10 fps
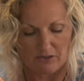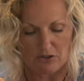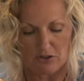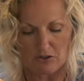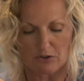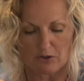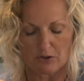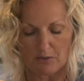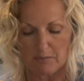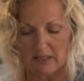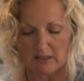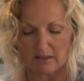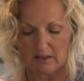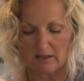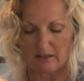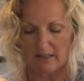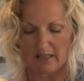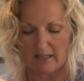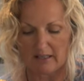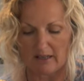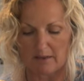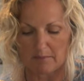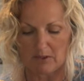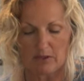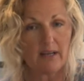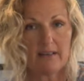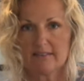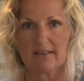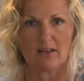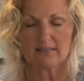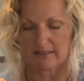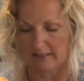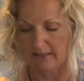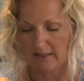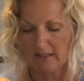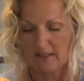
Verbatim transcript: to your meal that, um, you know, has salt in it.